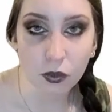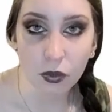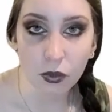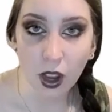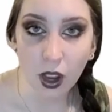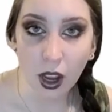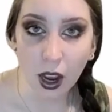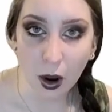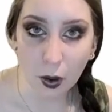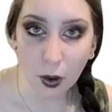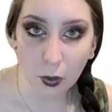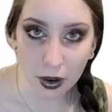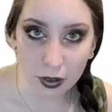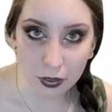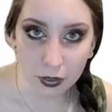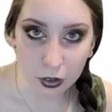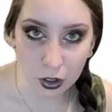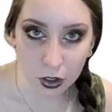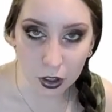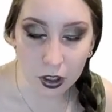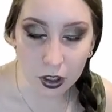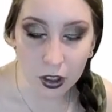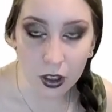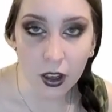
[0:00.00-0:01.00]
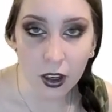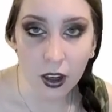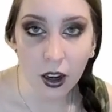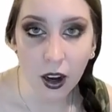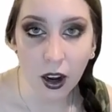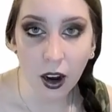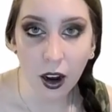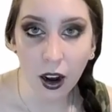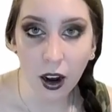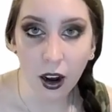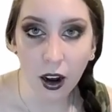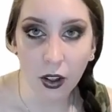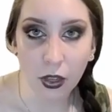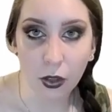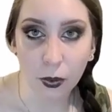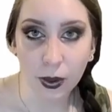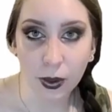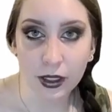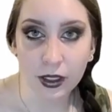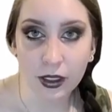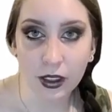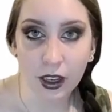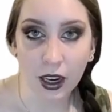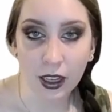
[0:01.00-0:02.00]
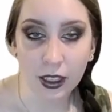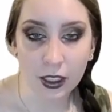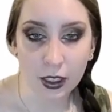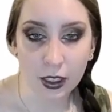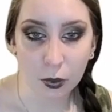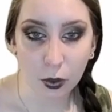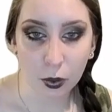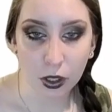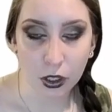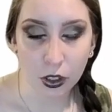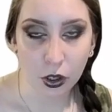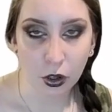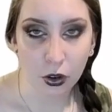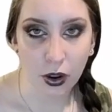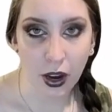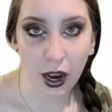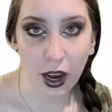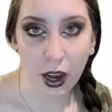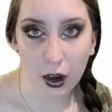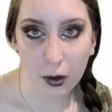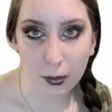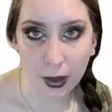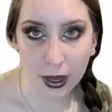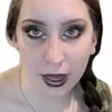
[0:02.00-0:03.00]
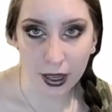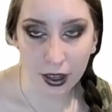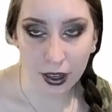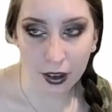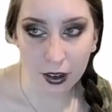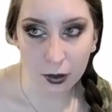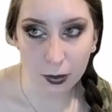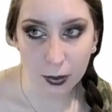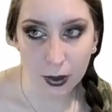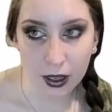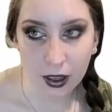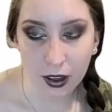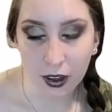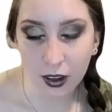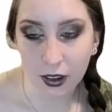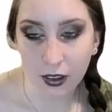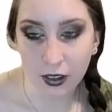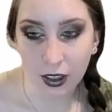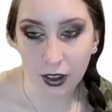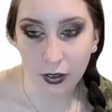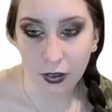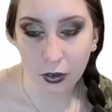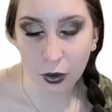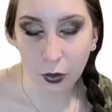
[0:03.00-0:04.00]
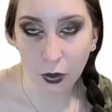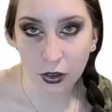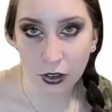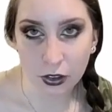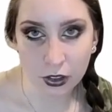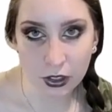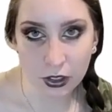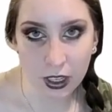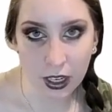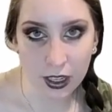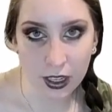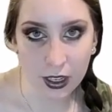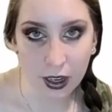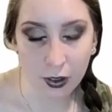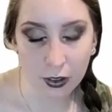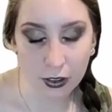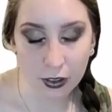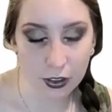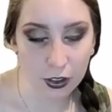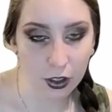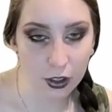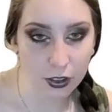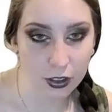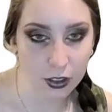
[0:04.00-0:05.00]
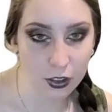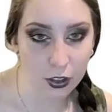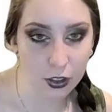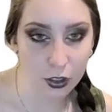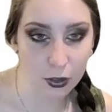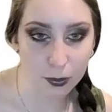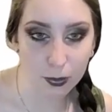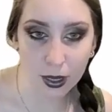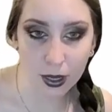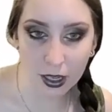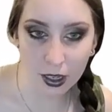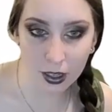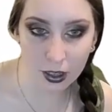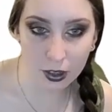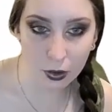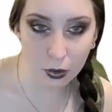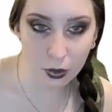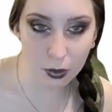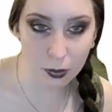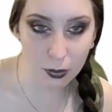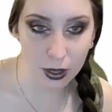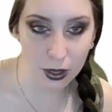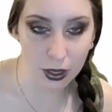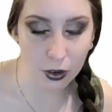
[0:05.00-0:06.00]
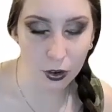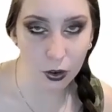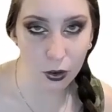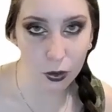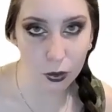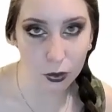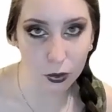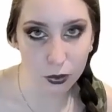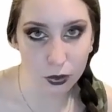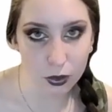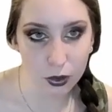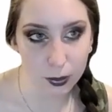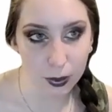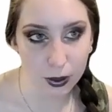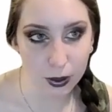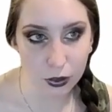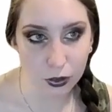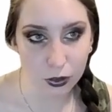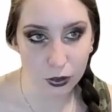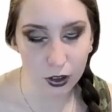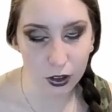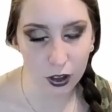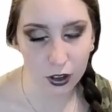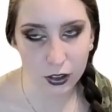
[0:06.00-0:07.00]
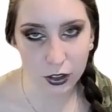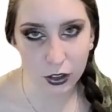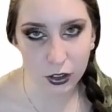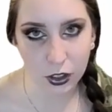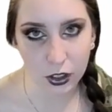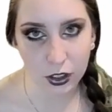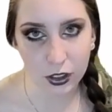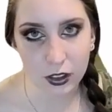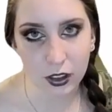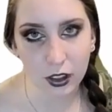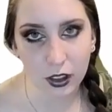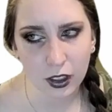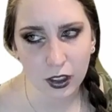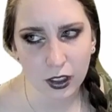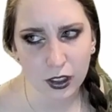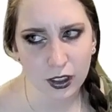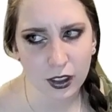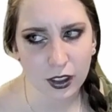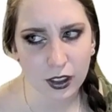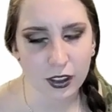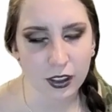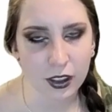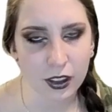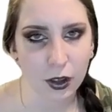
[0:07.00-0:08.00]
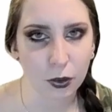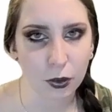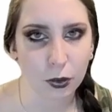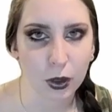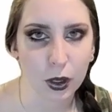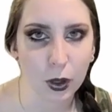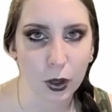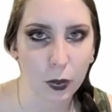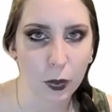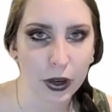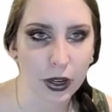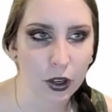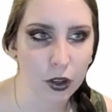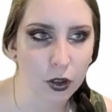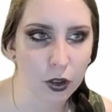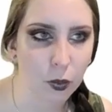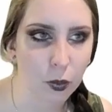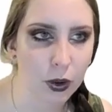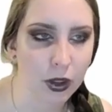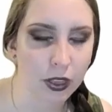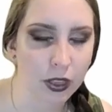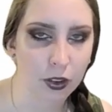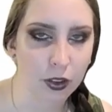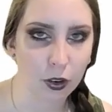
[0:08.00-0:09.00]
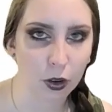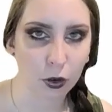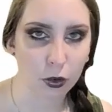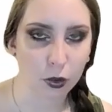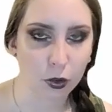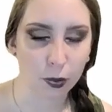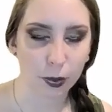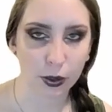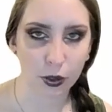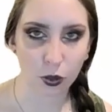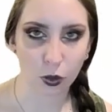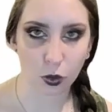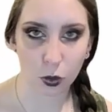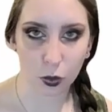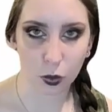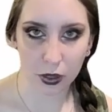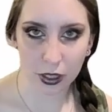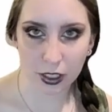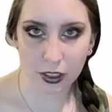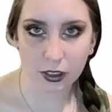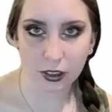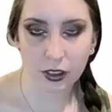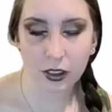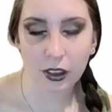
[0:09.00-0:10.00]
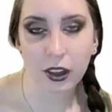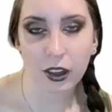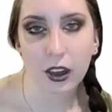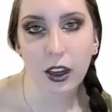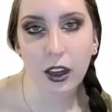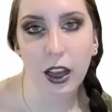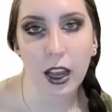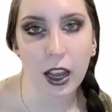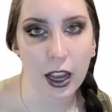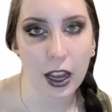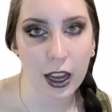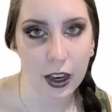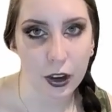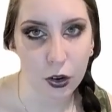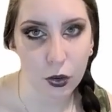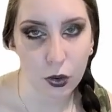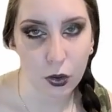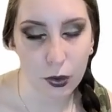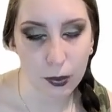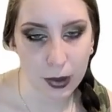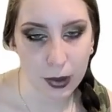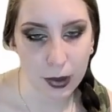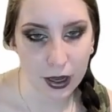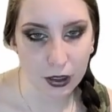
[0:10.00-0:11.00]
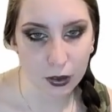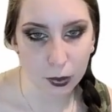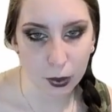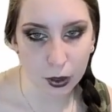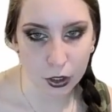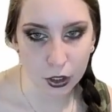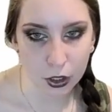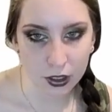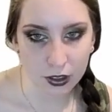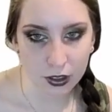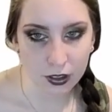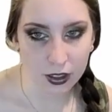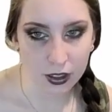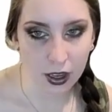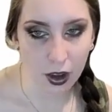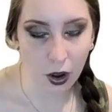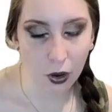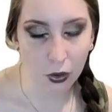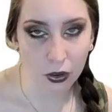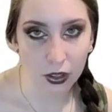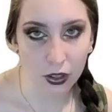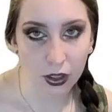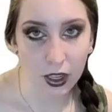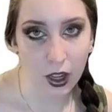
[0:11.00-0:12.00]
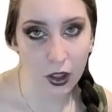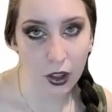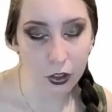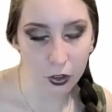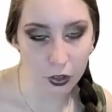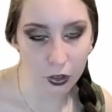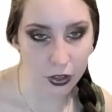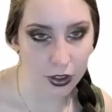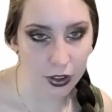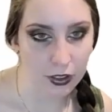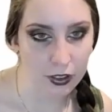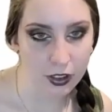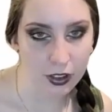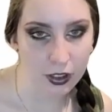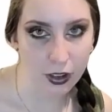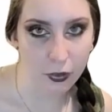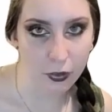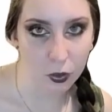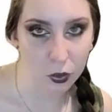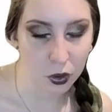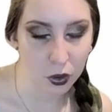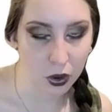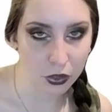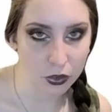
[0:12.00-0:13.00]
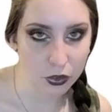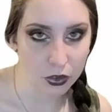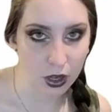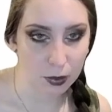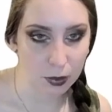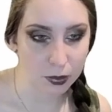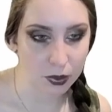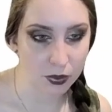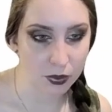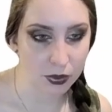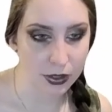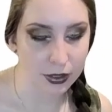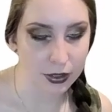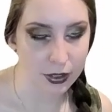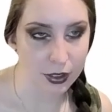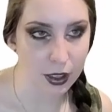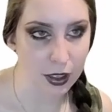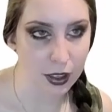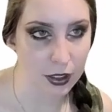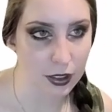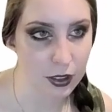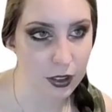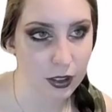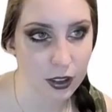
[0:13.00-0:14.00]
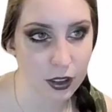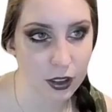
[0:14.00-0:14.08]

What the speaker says: However, the reason I did to show you how to make it is because if you understand how the sausage is made, you can make your own special sausages. It sounds really weird, with your own special twist, and you can make spreadsheets that calculate other things and give you other types of insights.